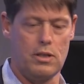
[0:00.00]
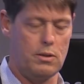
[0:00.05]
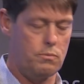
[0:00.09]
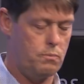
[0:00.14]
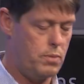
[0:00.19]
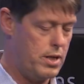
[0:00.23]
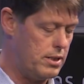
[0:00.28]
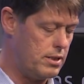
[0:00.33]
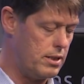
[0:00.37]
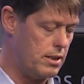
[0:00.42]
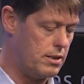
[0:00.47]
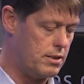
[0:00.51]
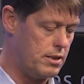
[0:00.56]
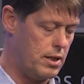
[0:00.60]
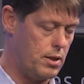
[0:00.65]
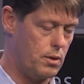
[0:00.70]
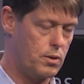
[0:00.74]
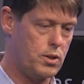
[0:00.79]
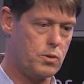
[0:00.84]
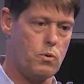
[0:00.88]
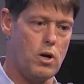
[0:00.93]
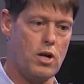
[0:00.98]
in P16
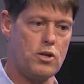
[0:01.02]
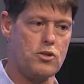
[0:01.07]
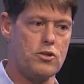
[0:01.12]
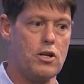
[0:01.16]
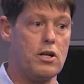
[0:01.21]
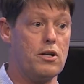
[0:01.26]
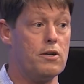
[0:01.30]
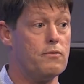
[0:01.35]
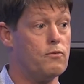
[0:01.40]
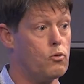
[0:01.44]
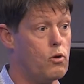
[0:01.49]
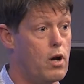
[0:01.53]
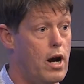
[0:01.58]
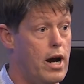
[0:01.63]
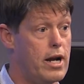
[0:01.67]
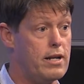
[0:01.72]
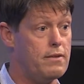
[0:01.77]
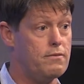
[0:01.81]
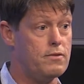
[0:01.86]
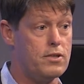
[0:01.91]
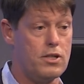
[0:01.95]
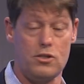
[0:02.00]
expression in a
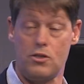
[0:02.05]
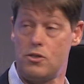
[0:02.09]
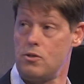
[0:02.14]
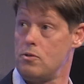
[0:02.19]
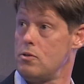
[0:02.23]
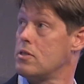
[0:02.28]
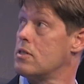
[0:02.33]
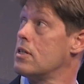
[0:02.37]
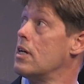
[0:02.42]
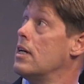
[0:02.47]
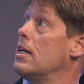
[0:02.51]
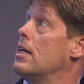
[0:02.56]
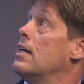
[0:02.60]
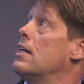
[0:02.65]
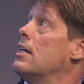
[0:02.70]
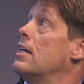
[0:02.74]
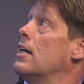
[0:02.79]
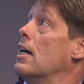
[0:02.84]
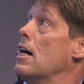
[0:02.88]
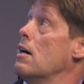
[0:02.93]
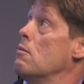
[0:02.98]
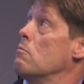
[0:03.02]
variety of tissues.
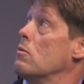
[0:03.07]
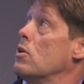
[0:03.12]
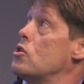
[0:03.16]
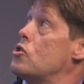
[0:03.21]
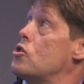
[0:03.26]
I'm going to